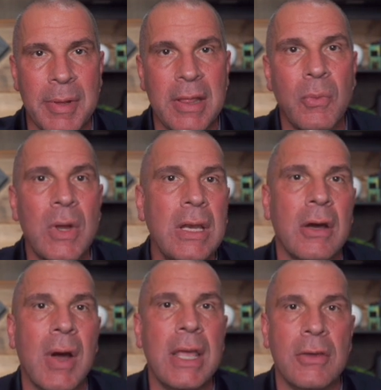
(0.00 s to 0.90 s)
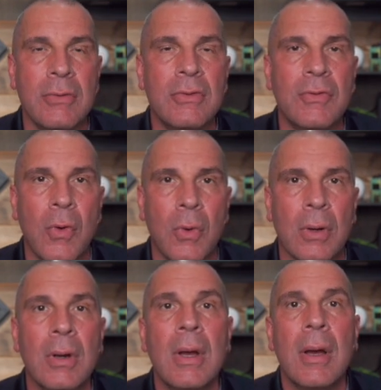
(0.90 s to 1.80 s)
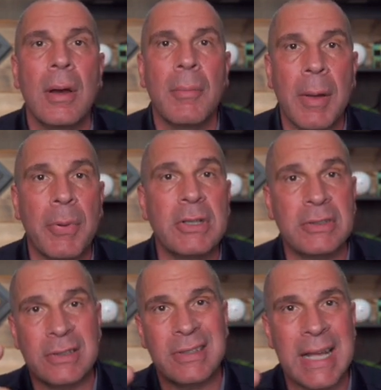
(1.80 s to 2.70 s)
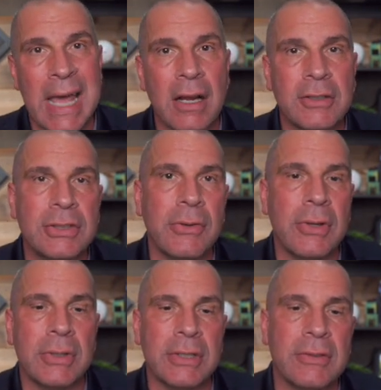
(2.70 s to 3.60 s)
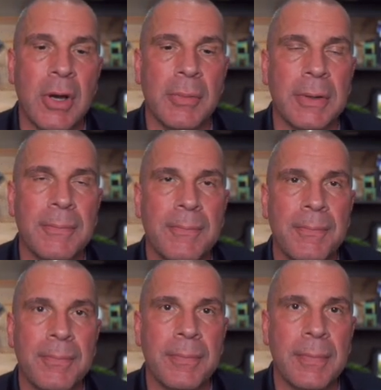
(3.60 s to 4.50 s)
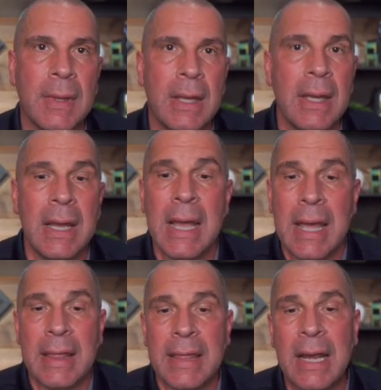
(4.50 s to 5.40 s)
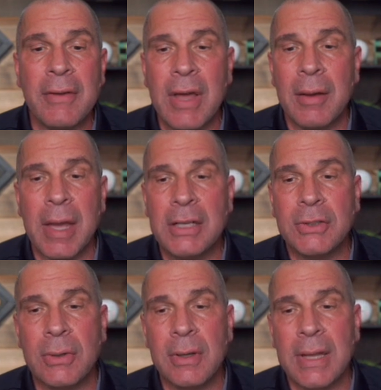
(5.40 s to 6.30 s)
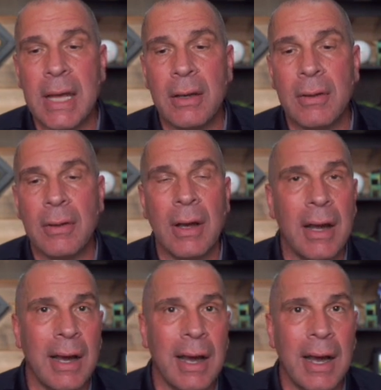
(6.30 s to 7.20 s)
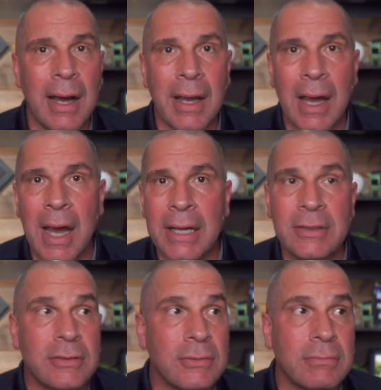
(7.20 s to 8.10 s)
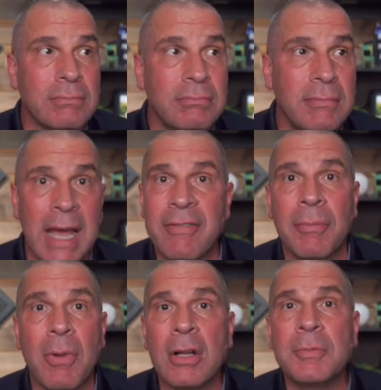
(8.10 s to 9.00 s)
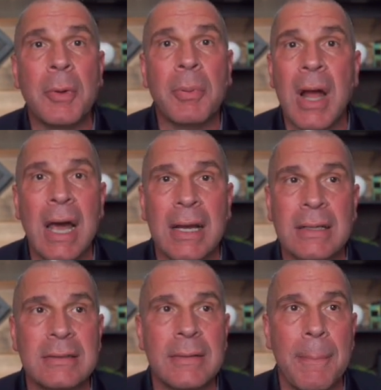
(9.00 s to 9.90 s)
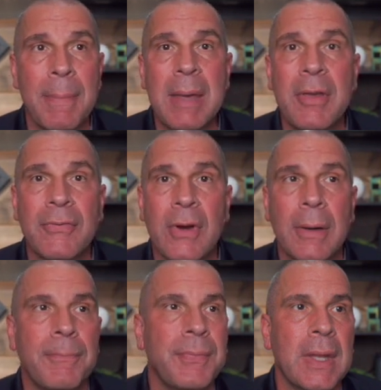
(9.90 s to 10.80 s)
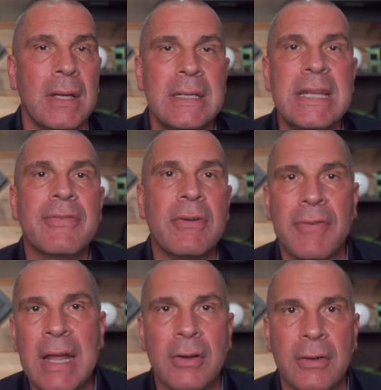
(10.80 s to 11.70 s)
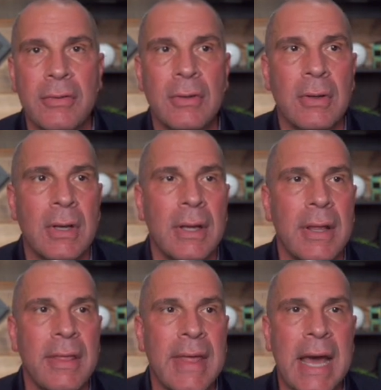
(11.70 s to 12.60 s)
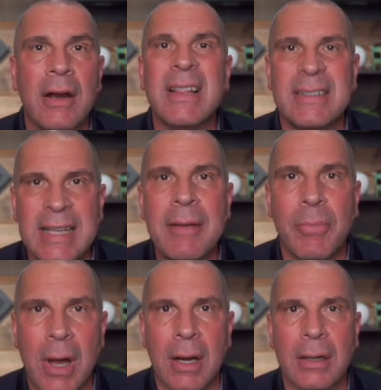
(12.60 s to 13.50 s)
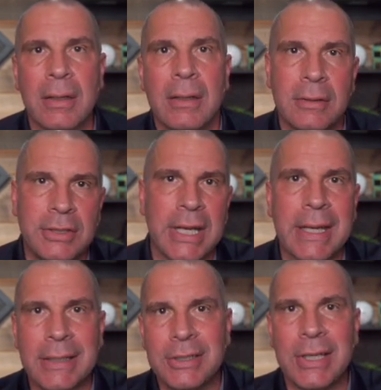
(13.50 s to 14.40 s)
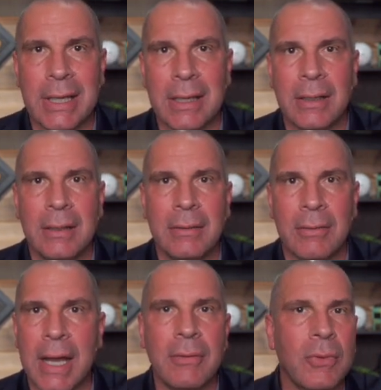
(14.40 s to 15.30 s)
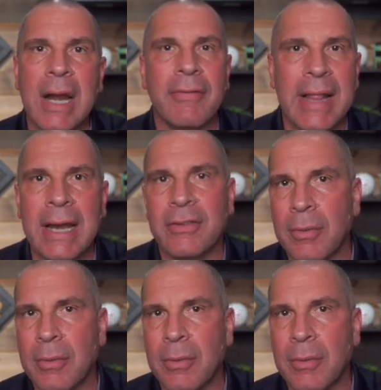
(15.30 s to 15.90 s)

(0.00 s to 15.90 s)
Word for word: the window I use for my purchases. Again, I'll show you in just a moment. Then I've got to make sure that I have multiple products, maybe from different vendors that are the same product chicken, chicken right? Whatever that is, a